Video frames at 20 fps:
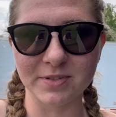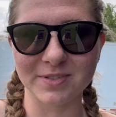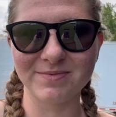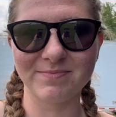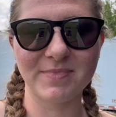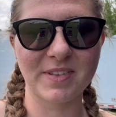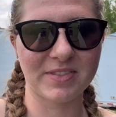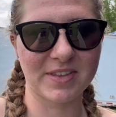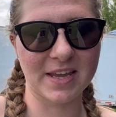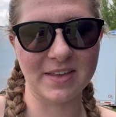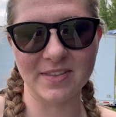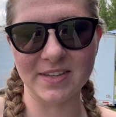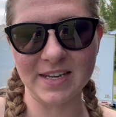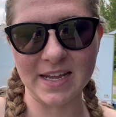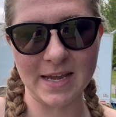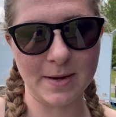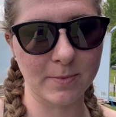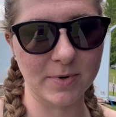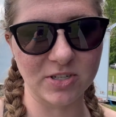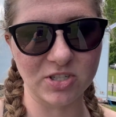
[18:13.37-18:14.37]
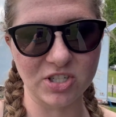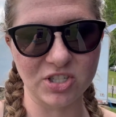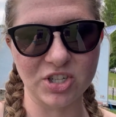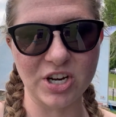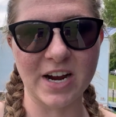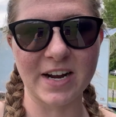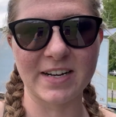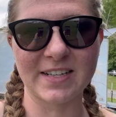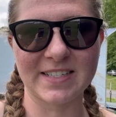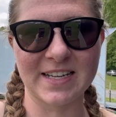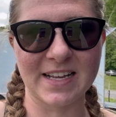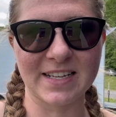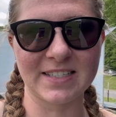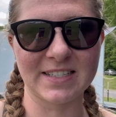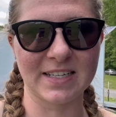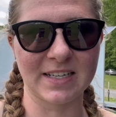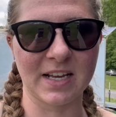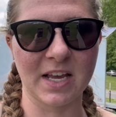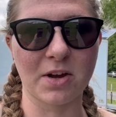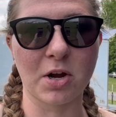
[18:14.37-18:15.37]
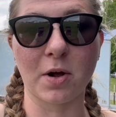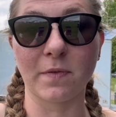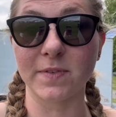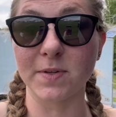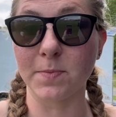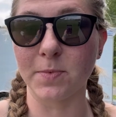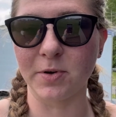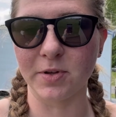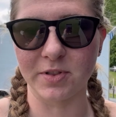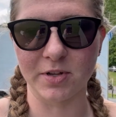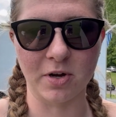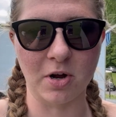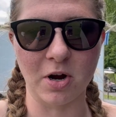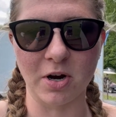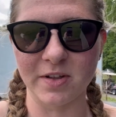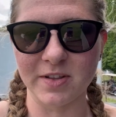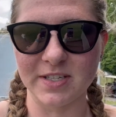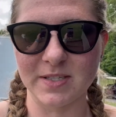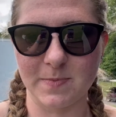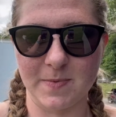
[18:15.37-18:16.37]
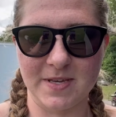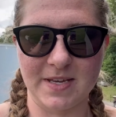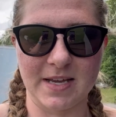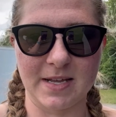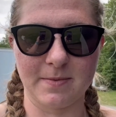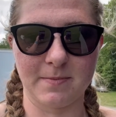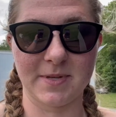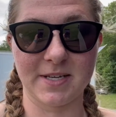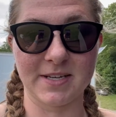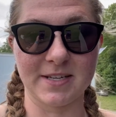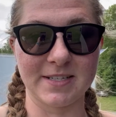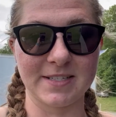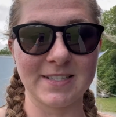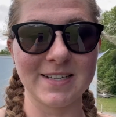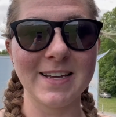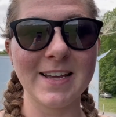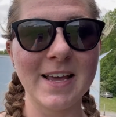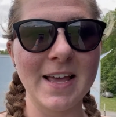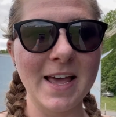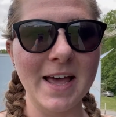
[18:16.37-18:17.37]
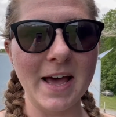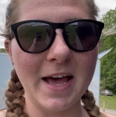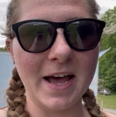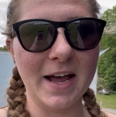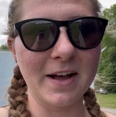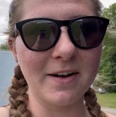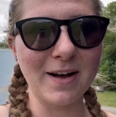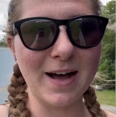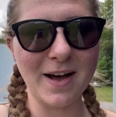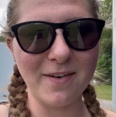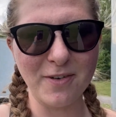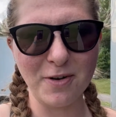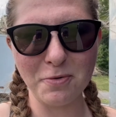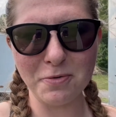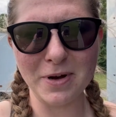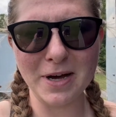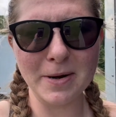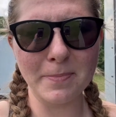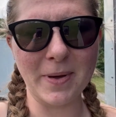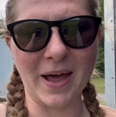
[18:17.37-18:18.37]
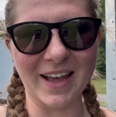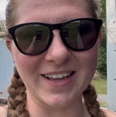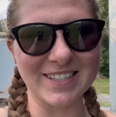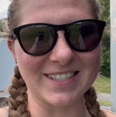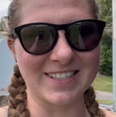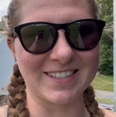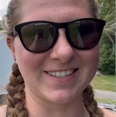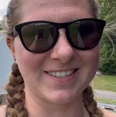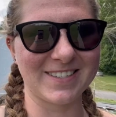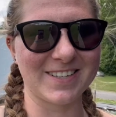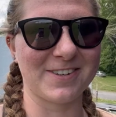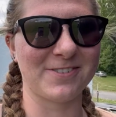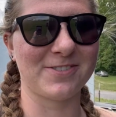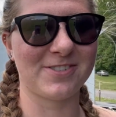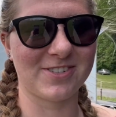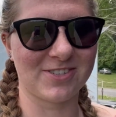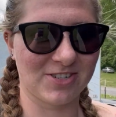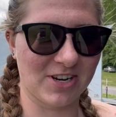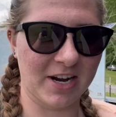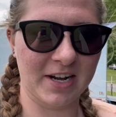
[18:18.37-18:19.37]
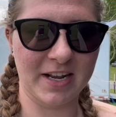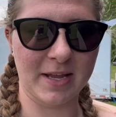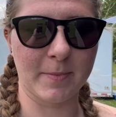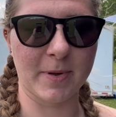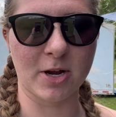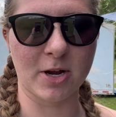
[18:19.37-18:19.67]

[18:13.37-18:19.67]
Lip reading: At the end of the day, we're just trying to test and get comfortable in the car this weekend because I don't have a whole lot of passes, so just trying to get my